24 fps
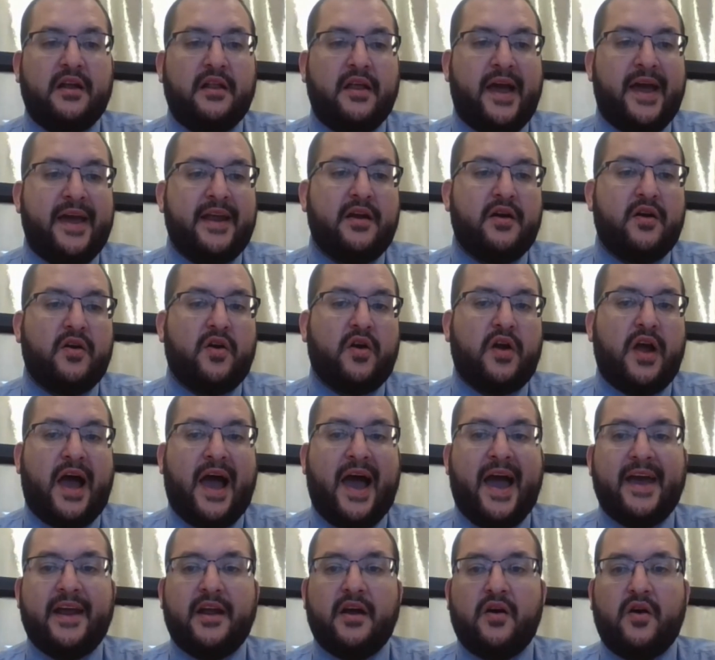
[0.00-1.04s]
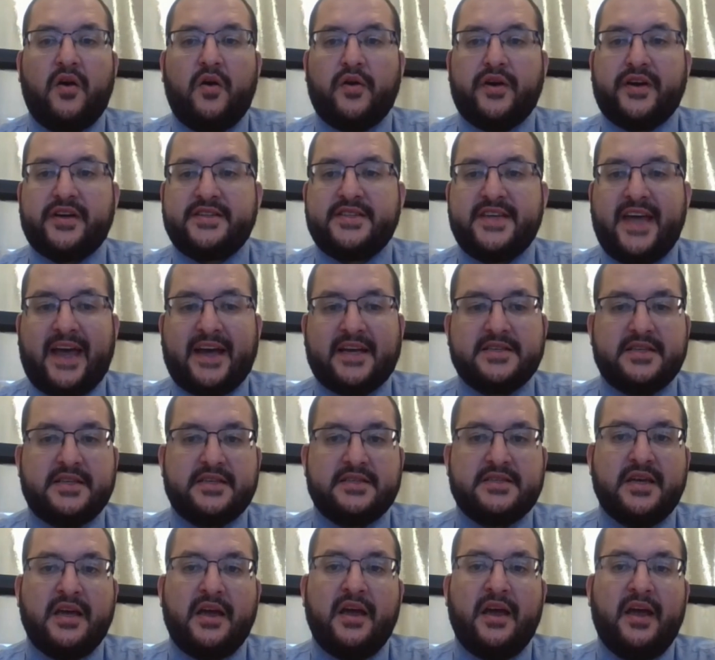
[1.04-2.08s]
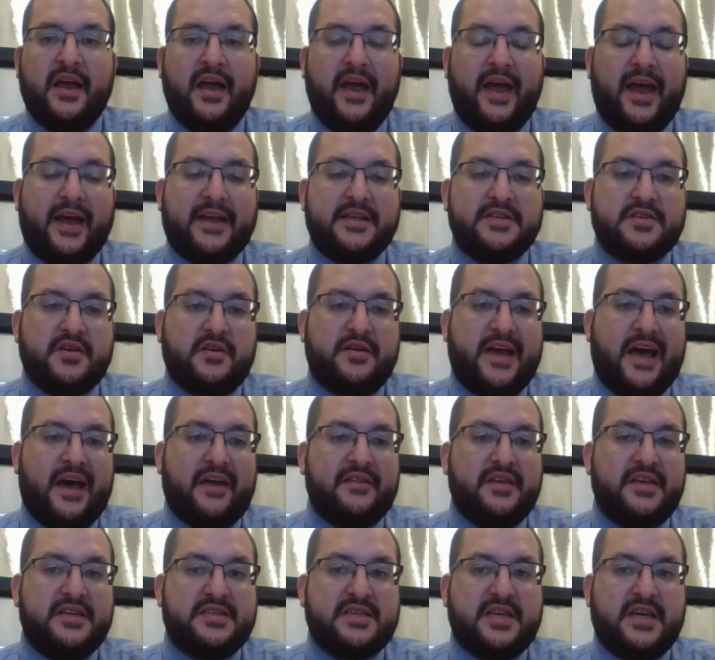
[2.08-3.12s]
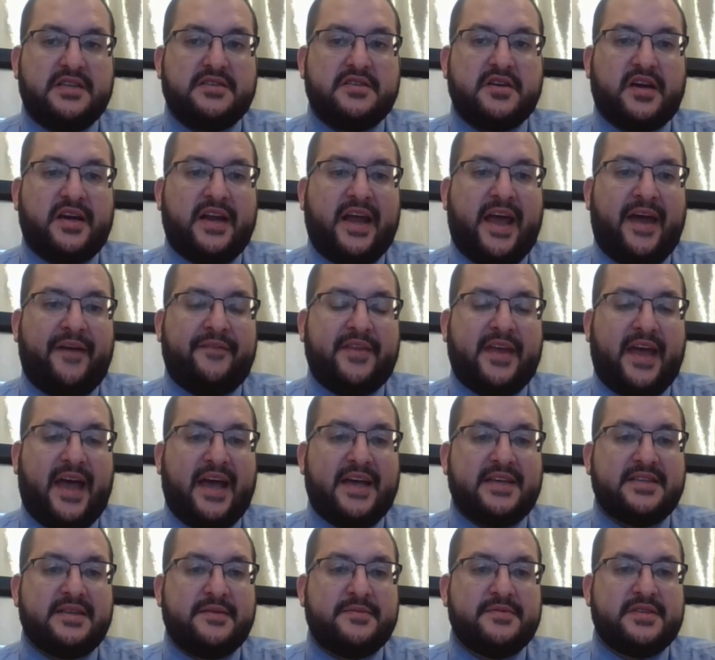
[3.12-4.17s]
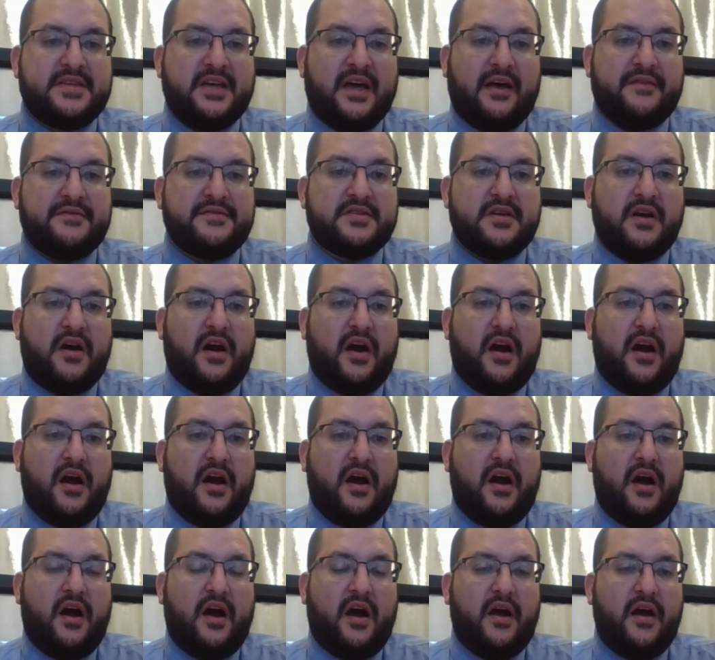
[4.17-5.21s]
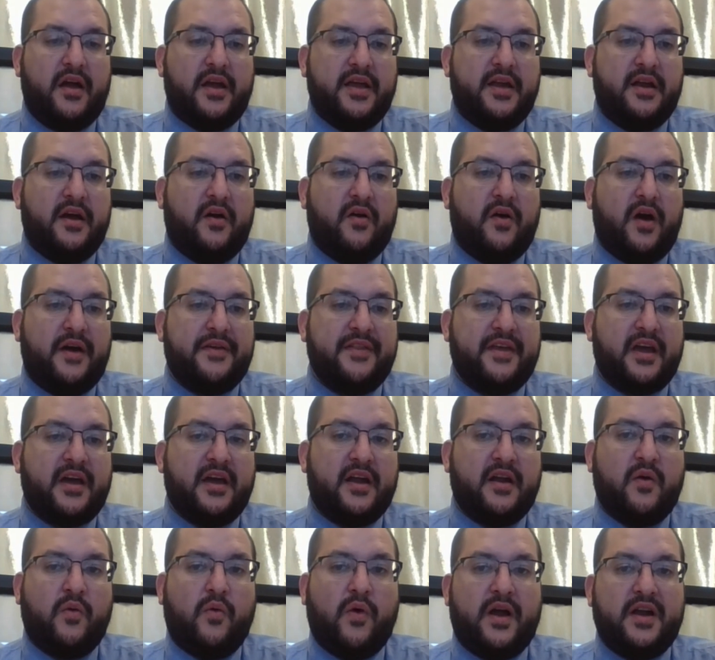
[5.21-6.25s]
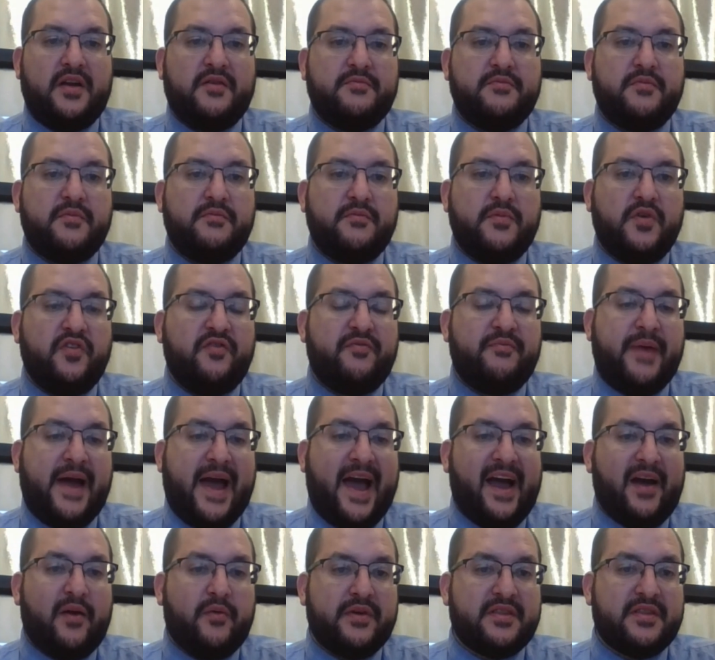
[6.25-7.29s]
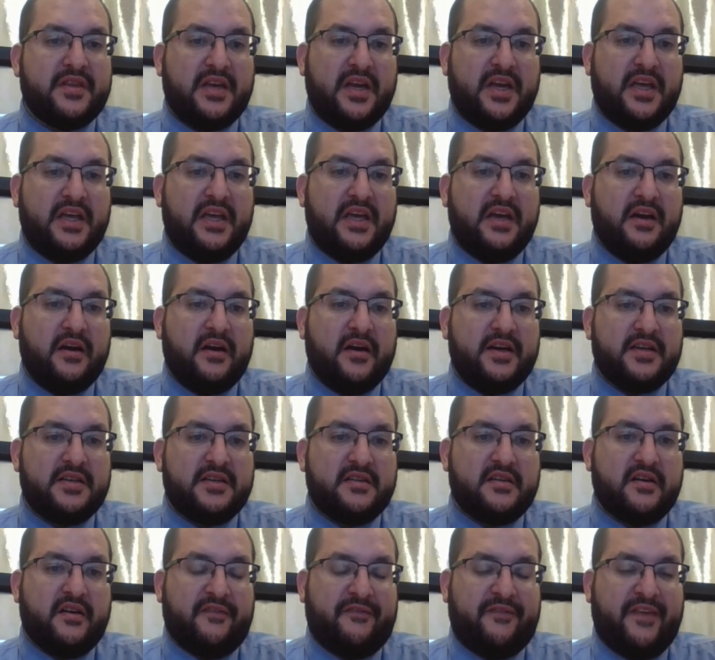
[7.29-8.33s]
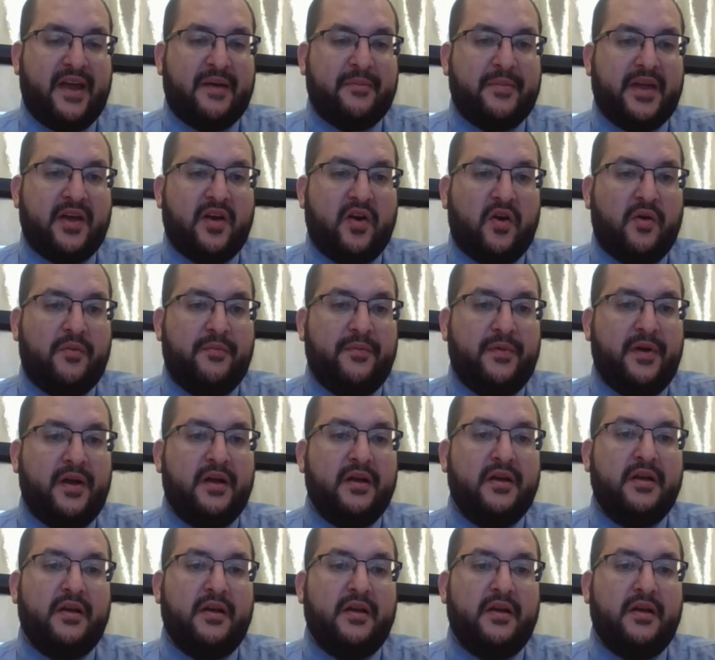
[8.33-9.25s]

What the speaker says: Carolina or Idaho or Texas. And so now these kids are going to have to ask themselves, are they going to want to move back within a year into their family home?